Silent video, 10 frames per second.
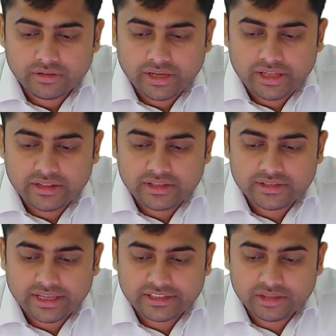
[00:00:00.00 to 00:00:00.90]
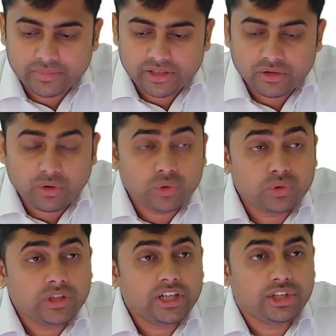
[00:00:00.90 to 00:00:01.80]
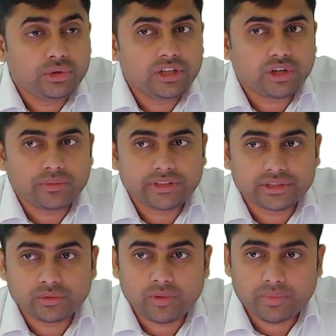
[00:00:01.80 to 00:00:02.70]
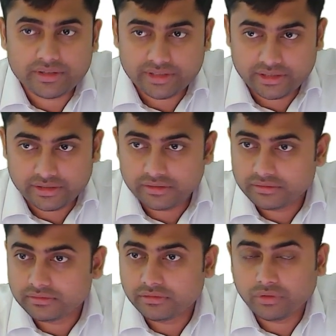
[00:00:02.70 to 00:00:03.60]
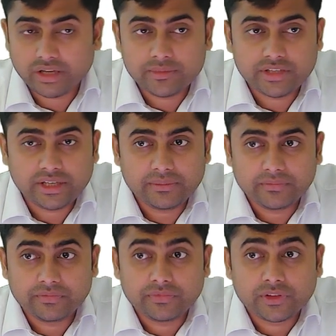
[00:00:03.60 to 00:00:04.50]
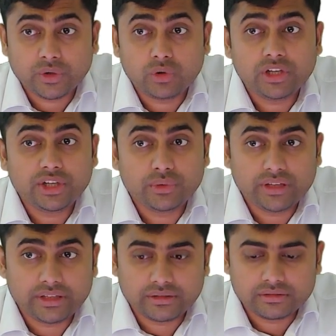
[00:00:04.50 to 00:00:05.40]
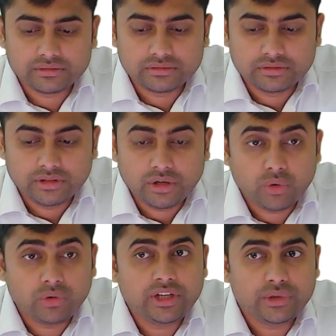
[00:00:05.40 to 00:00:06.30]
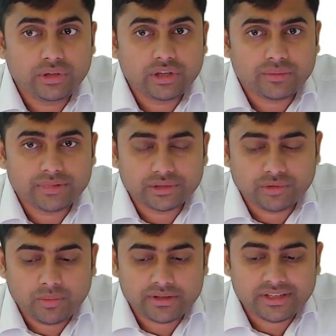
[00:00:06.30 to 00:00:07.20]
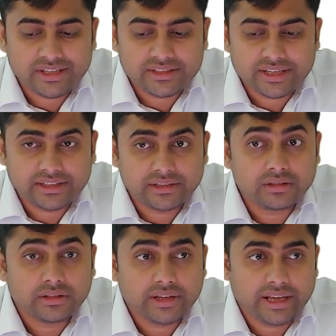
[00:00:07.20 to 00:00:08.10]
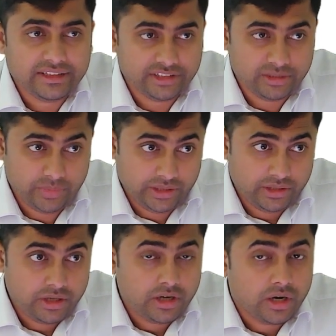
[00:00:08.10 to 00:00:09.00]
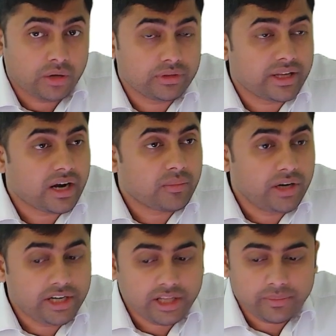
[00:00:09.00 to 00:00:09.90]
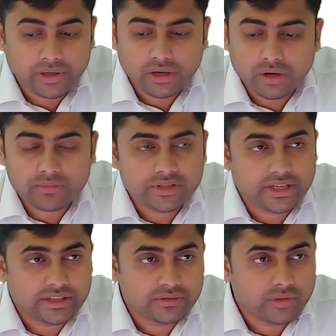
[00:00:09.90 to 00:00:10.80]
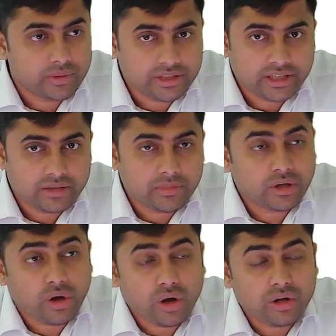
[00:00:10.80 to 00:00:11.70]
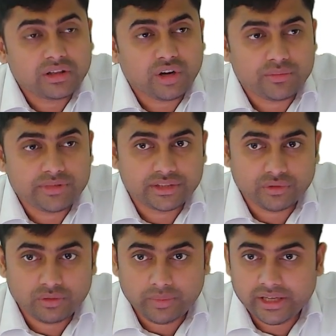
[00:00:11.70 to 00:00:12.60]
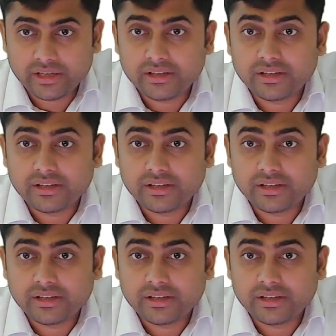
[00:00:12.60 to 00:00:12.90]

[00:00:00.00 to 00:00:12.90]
in this SCP, only unique objects will be present. What I am saying? Only unique objects will be present inside the SCP. Now there are multiple objects will be there, but all the objects will be